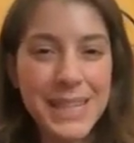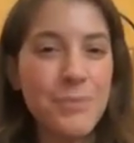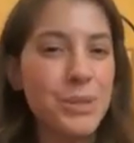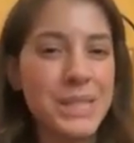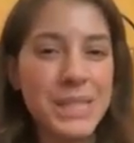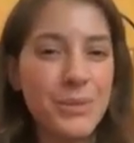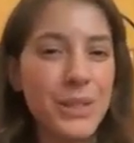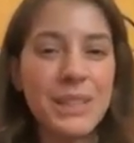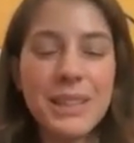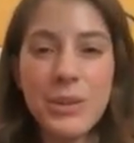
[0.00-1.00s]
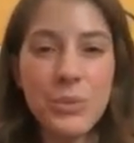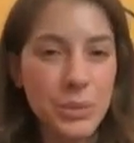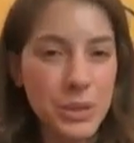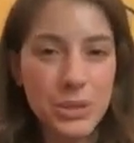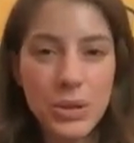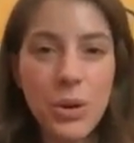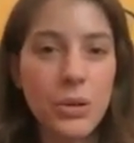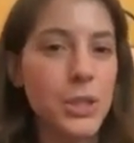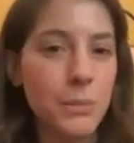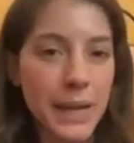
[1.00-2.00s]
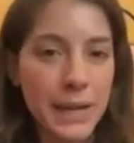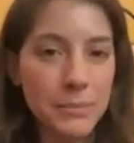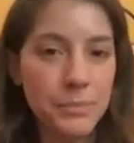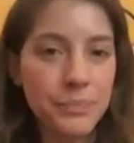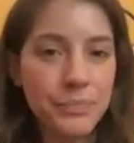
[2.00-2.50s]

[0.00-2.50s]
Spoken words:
Same with Stevie. Like we will do the whole shebang.